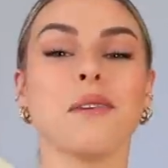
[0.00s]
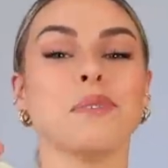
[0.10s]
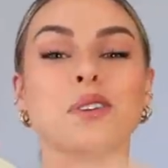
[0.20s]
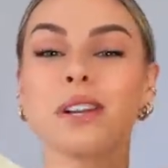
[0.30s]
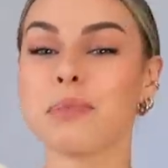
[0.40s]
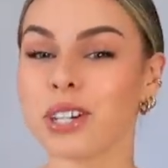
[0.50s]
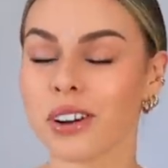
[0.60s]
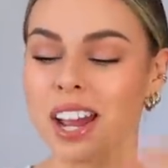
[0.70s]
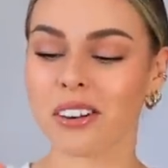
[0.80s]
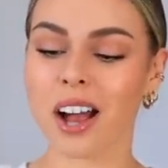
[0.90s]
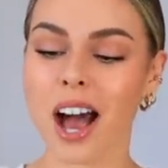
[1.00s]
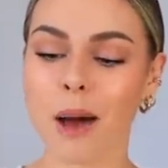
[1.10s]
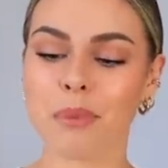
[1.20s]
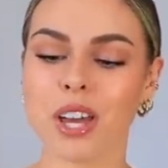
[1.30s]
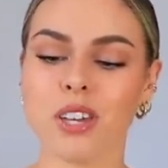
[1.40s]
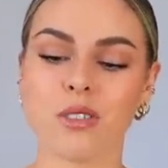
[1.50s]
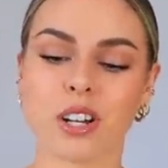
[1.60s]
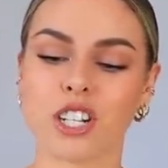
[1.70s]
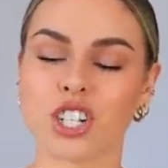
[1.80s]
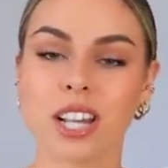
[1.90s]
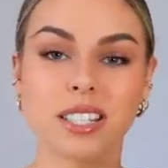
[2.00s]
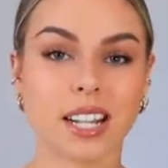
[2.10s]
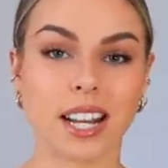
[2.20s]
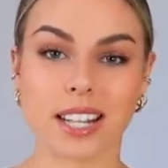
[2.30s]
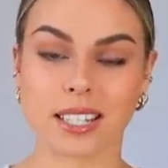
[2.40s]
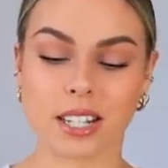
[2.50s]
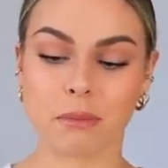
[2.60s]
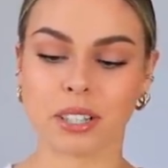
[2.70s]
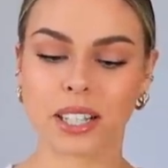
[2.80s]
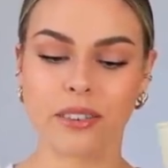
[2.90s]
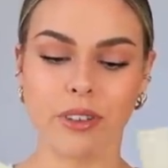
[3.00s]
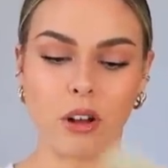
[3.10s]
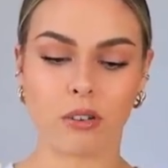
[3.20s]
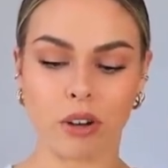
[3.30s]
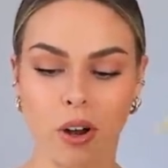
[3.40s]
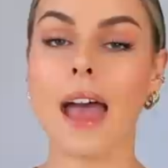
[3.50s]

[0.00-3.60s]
but you can put your hair up, you can adjust it, it's completely Velcro.